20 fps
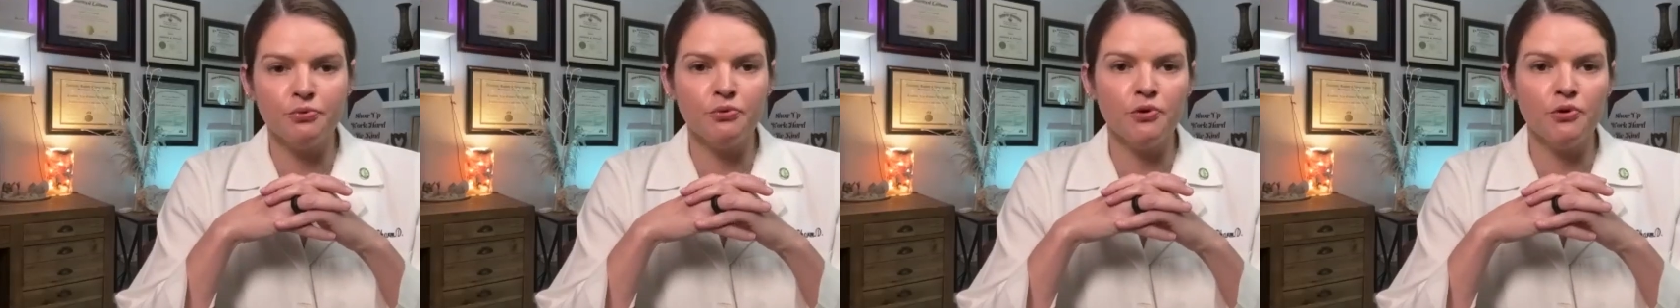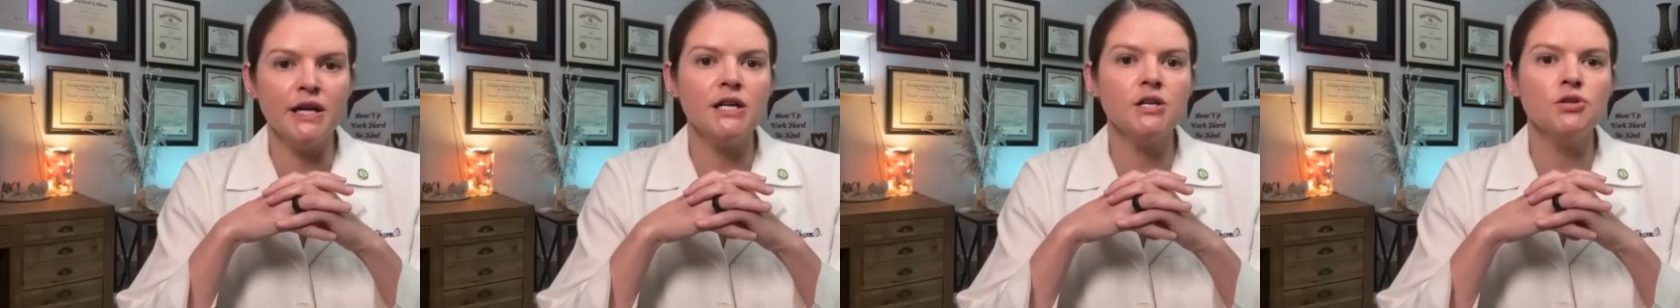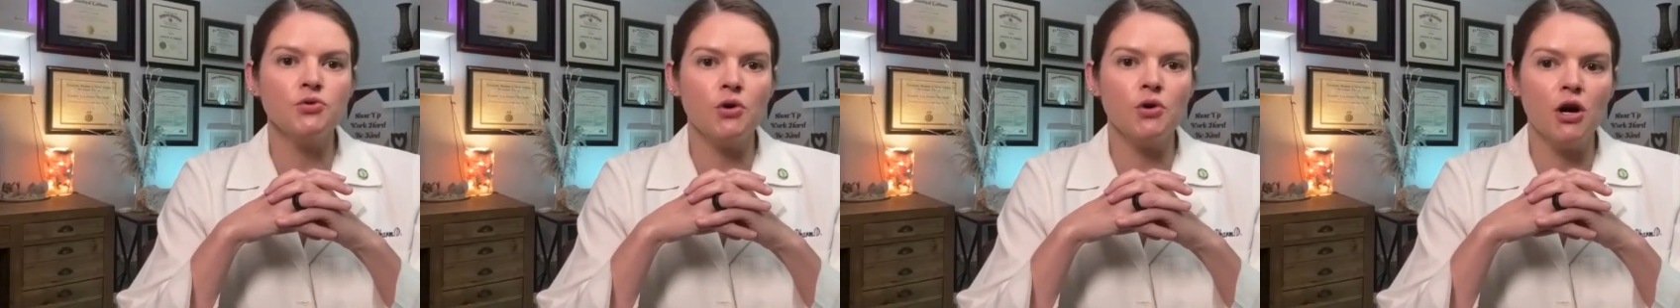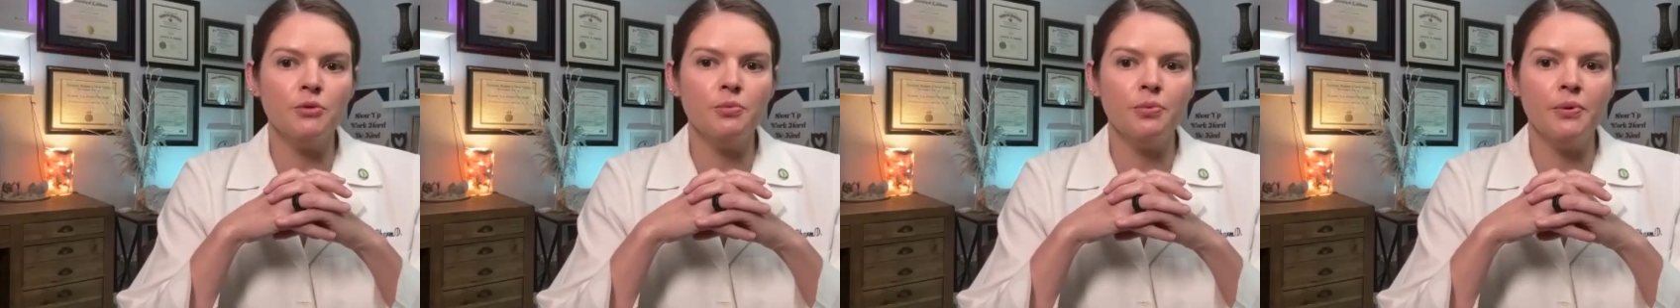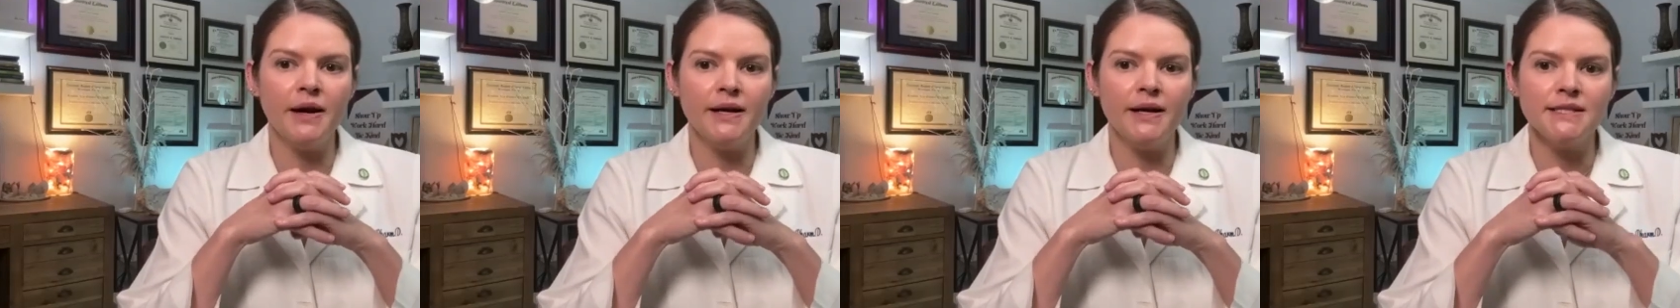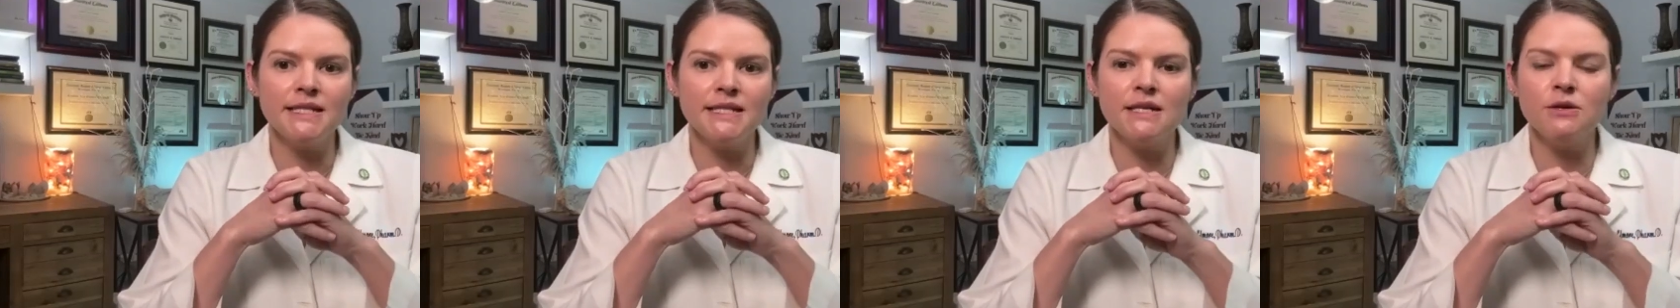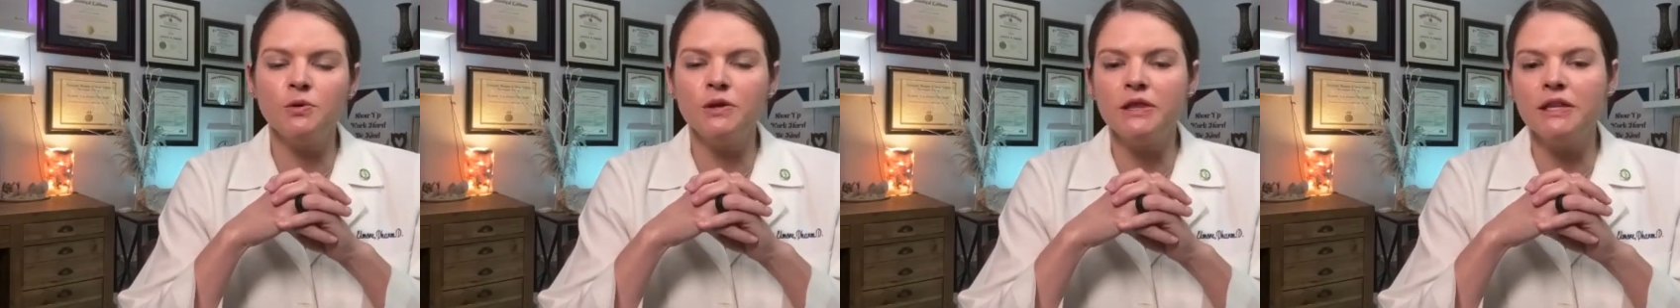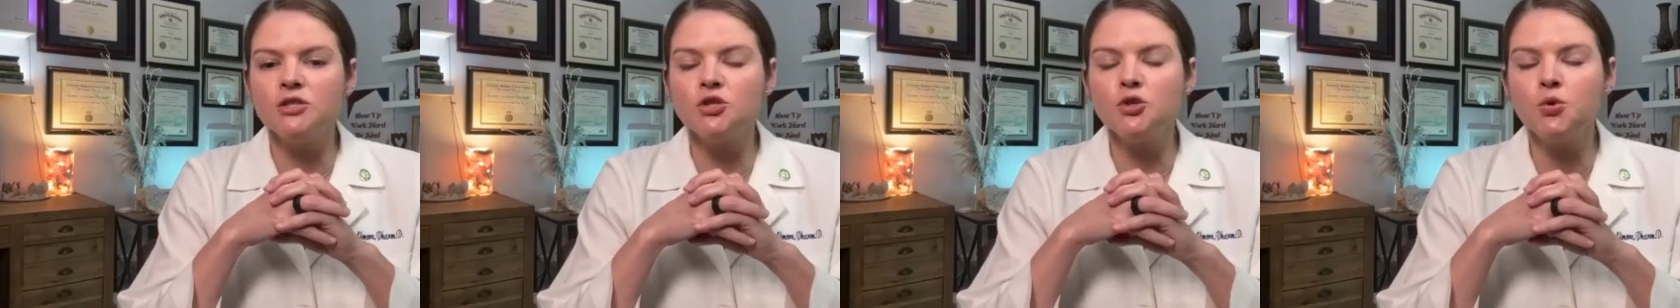bring drug pricing
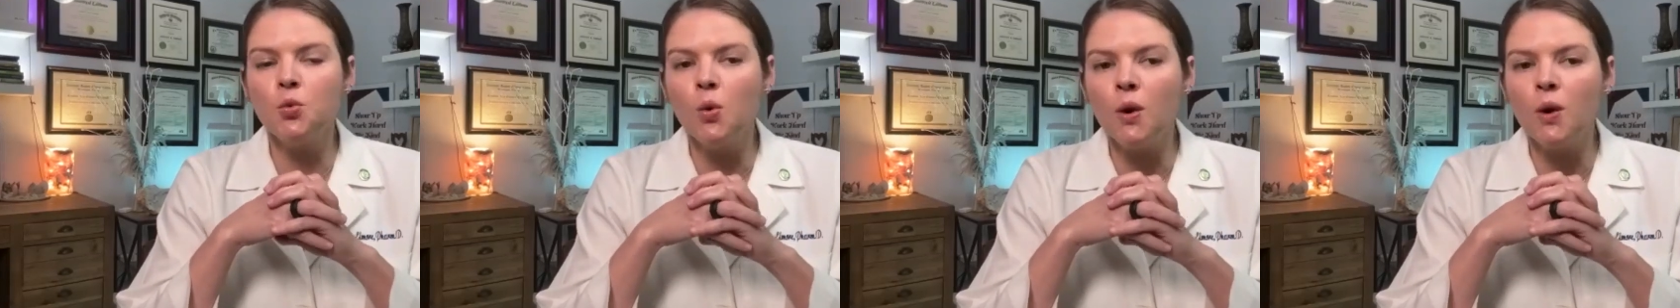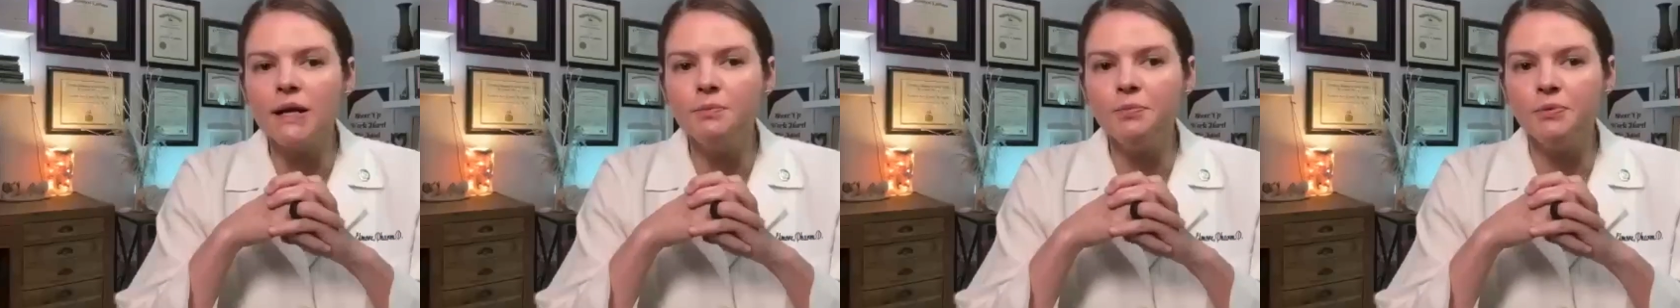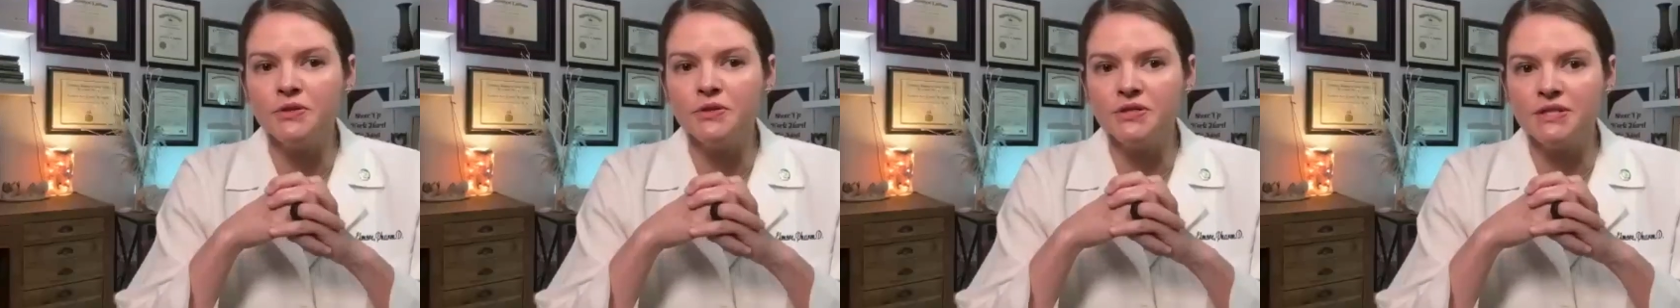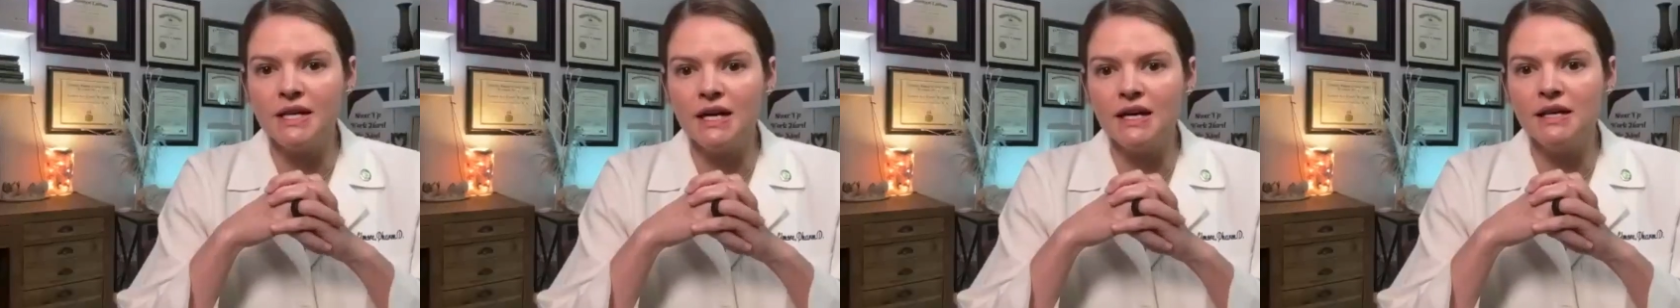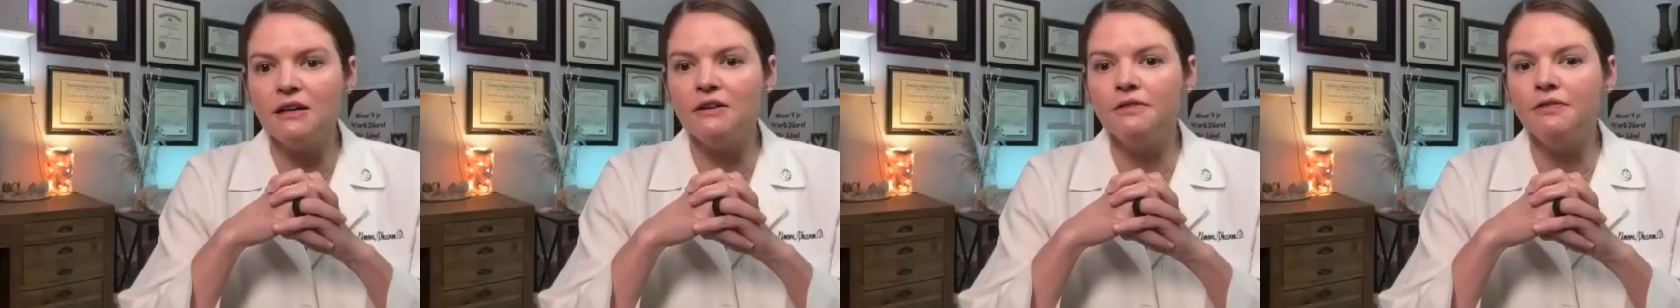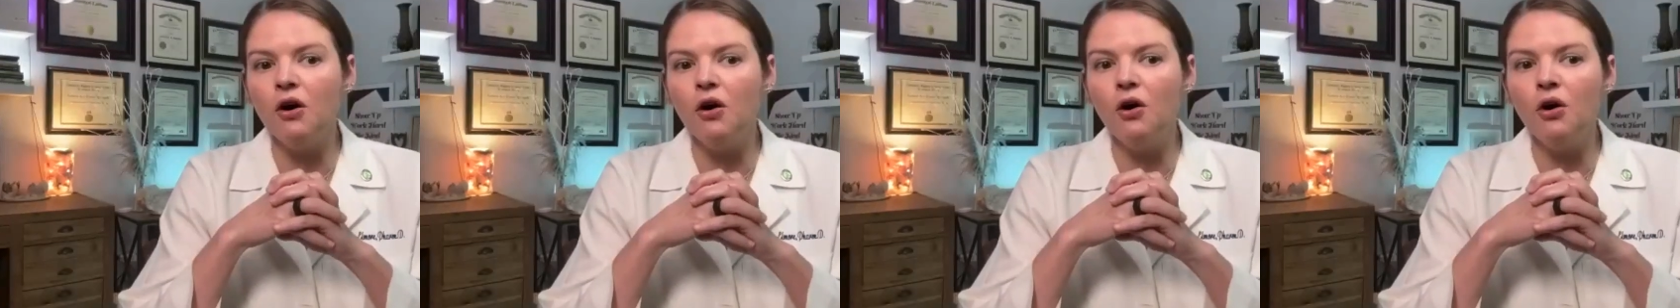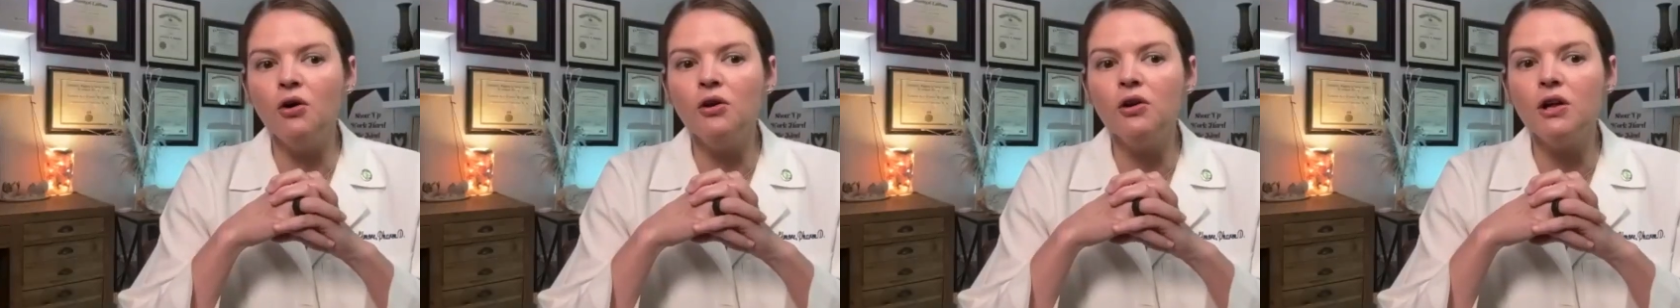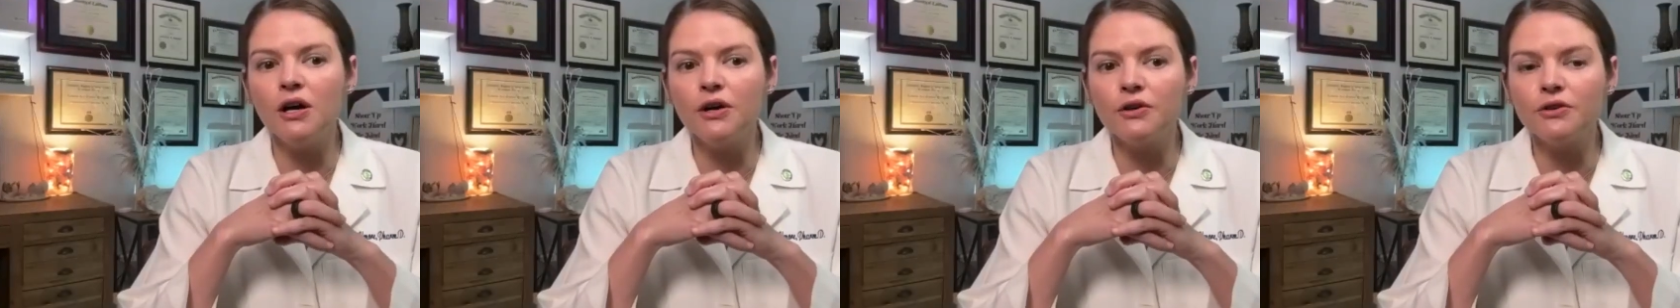within 20% of
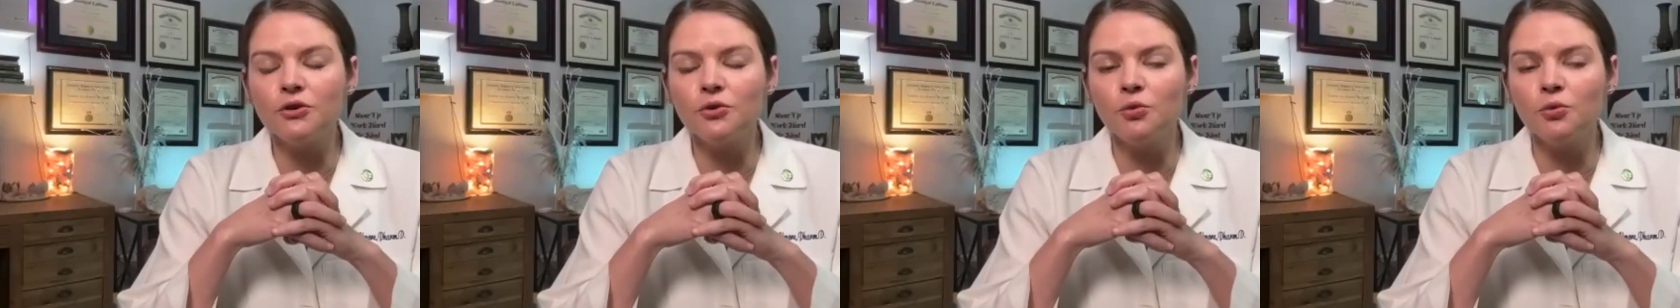all other